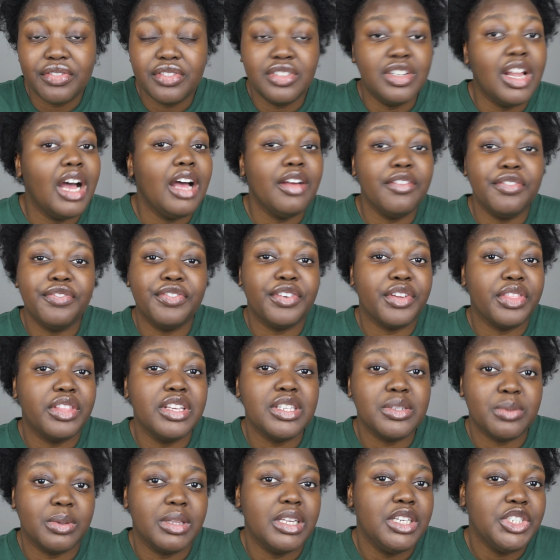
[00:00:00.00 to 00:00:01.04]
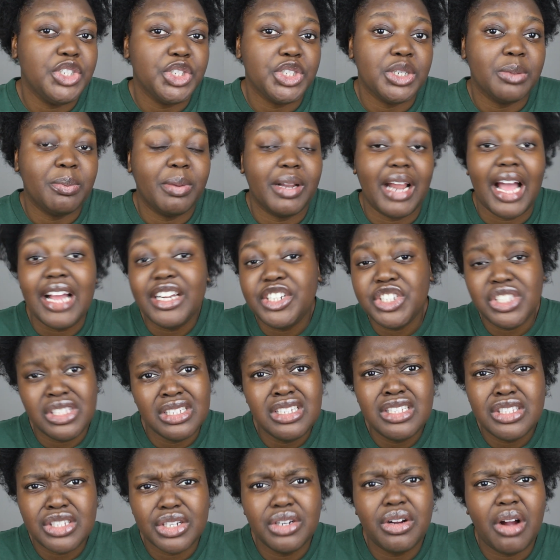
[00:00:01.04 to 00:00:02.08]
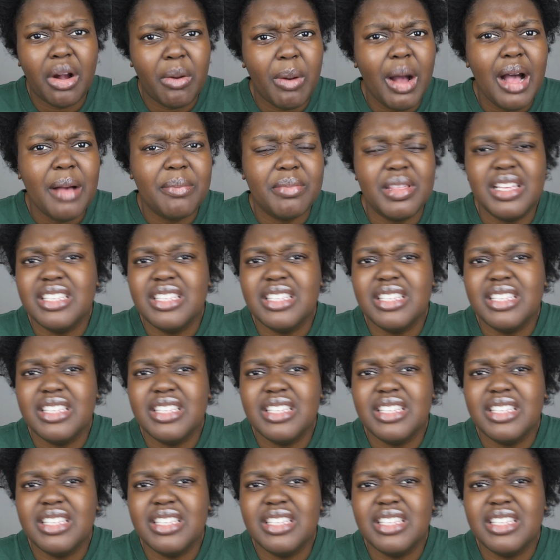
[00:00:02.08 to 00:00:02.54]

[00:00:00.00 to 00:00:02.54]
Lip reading: not for this relationship, but I just need to grow up.